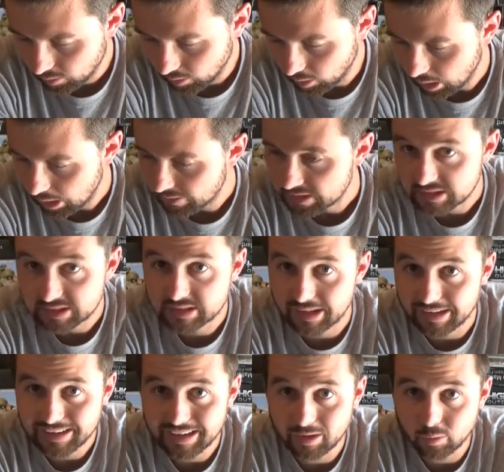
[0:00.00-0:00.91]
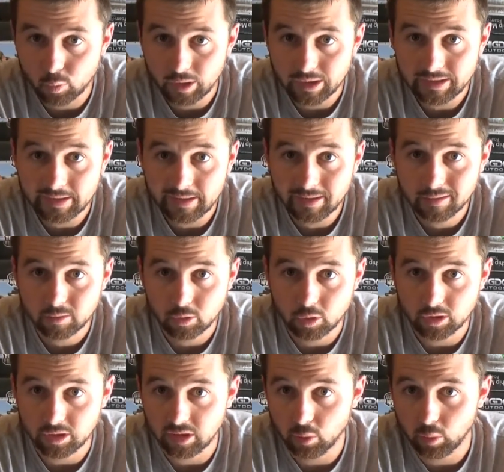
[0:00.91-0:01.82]
Or if it's sunny and windy,
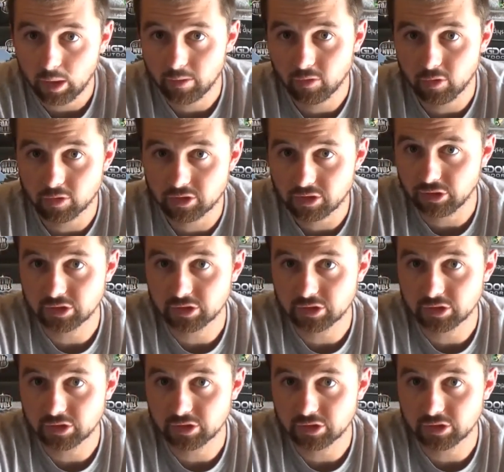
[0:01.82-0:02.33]
you can get away with using